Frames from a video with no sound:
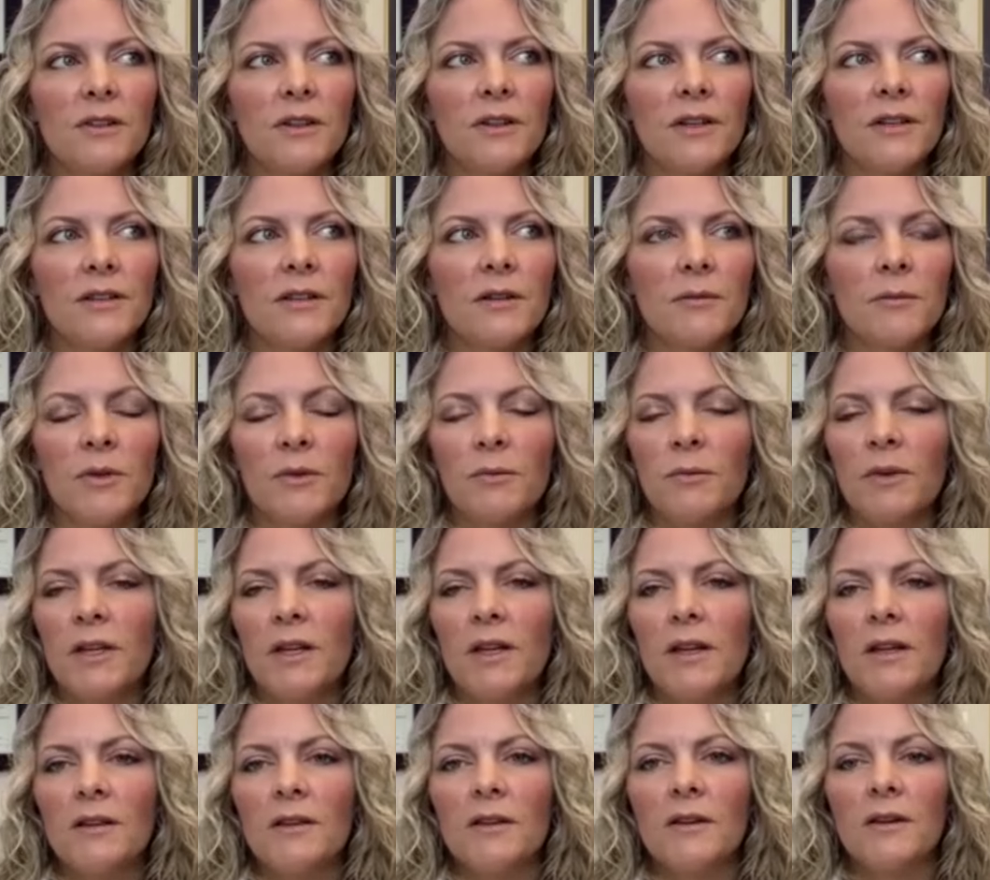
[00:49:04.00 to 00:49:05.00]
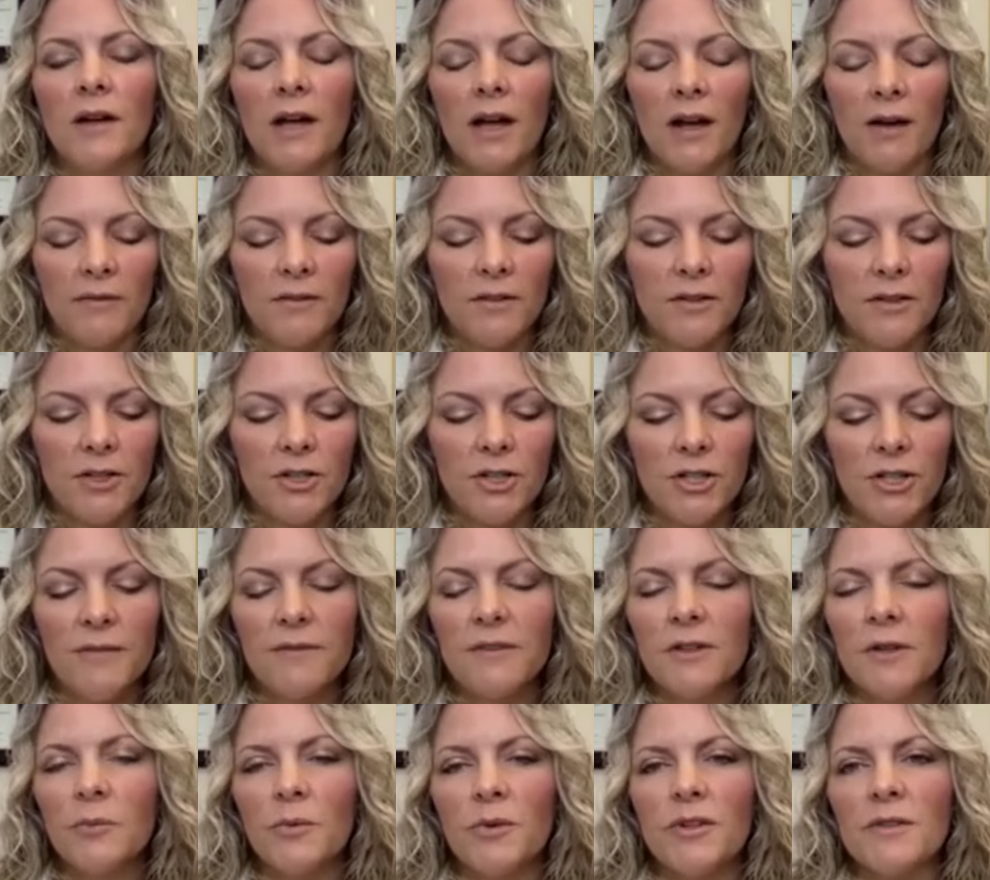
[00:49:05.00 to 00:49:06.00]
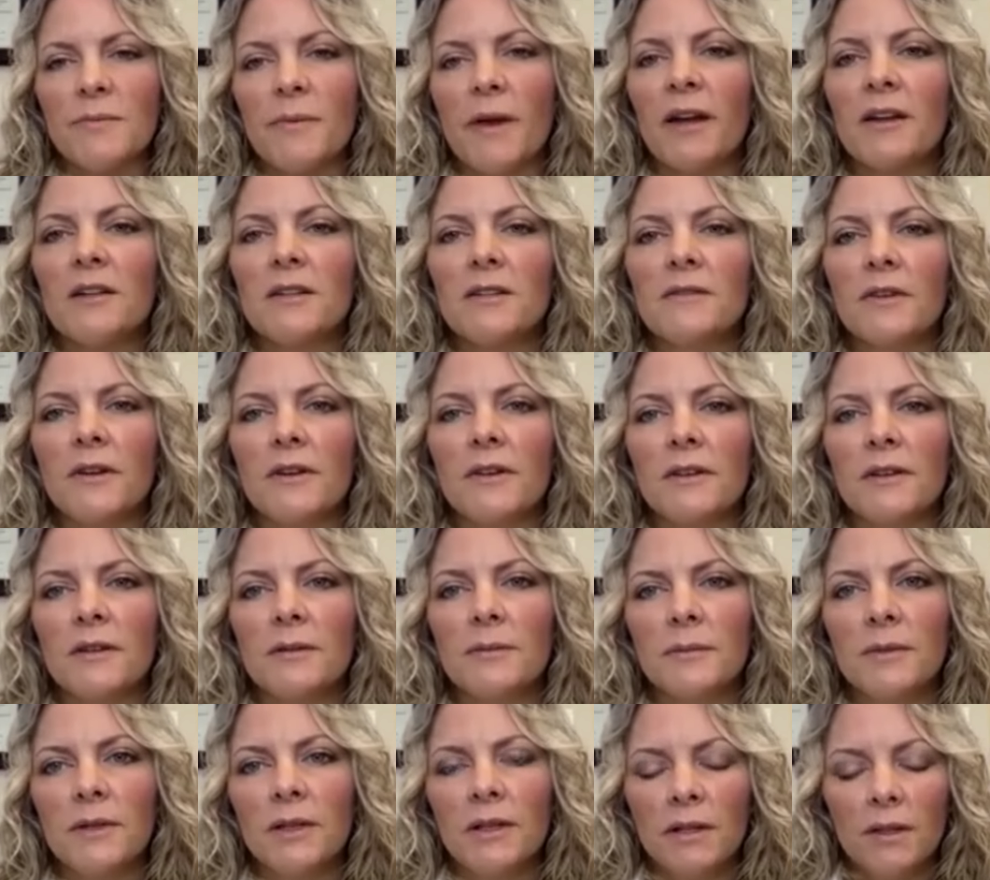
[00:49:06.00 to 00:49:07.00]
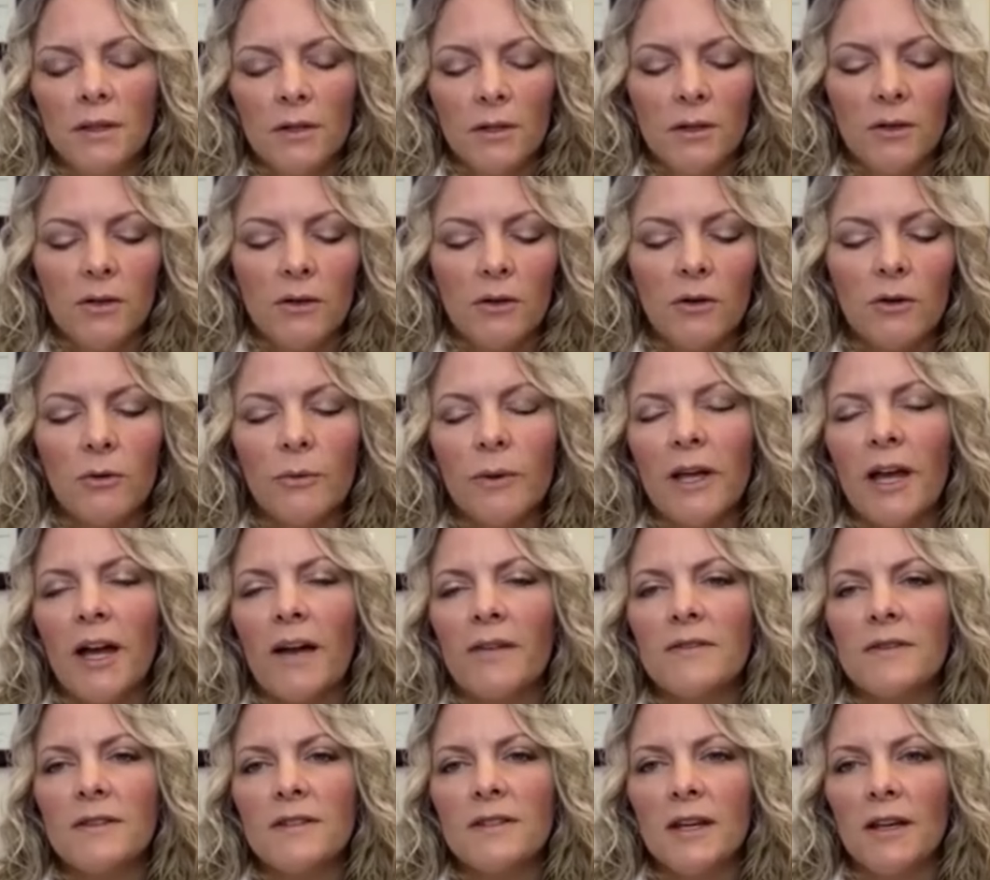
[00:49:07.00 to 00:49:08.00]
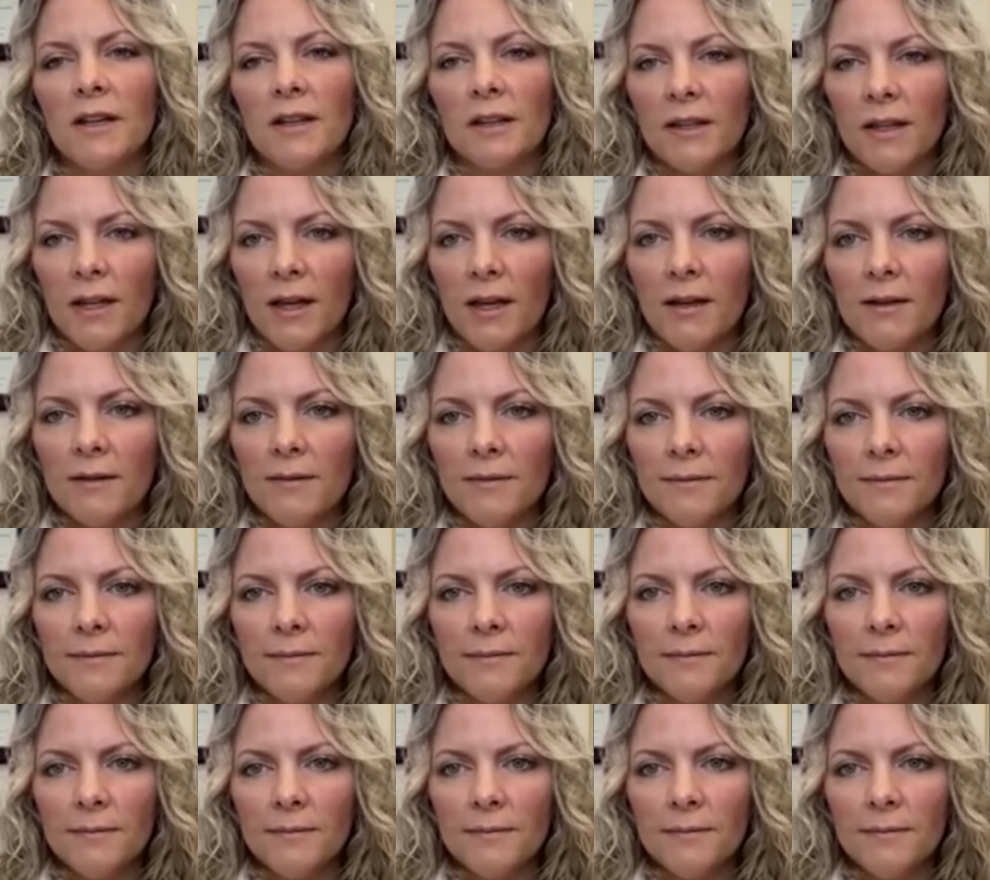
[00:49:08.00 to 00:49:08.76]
at them, and we either have to shift our perspective on them, or we have to delegate.